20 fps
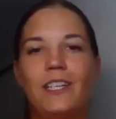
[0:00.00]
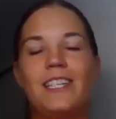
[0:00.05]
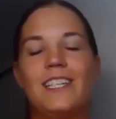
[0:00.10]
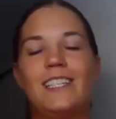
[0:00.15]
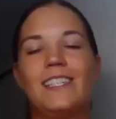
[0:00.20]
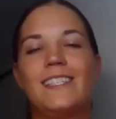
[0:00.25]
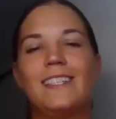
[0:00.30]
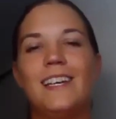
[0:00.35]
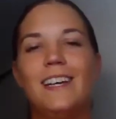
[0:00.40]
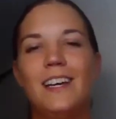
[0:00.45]

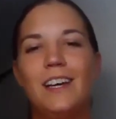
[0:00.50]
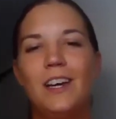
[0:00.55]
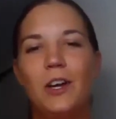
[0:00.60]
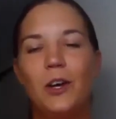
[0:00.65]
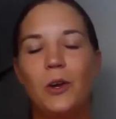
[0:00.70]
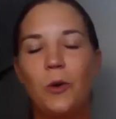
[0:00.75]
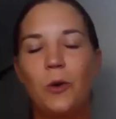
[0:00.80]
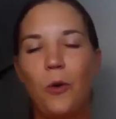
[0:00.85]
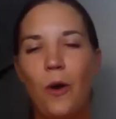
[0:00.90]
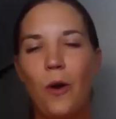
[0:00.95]
which is
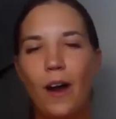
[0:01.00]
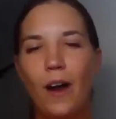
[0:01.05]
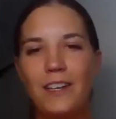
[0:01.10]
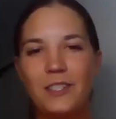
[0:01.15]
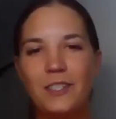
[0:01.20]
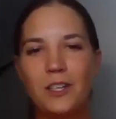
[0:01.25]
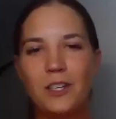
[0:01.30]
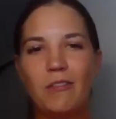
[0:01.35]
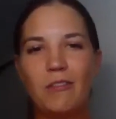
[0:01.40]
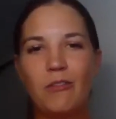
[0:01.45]

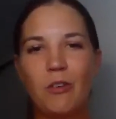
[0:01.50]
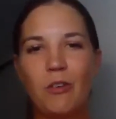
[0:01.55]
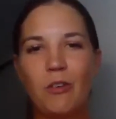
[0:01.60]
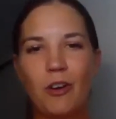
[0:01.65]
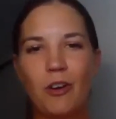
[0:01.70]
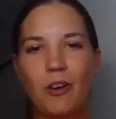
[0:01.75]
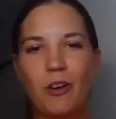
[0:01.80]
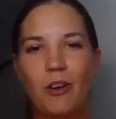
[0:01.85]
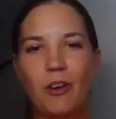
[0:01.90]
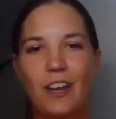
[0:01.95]
quite
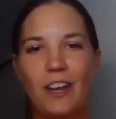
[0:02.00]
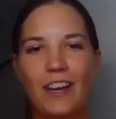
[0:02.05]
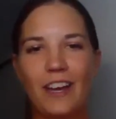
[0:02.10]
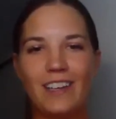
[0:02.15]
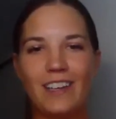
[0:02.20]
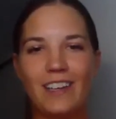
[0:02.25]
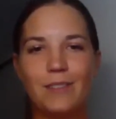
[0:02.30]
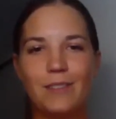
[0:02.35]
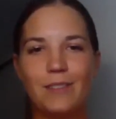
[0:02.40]
ironic.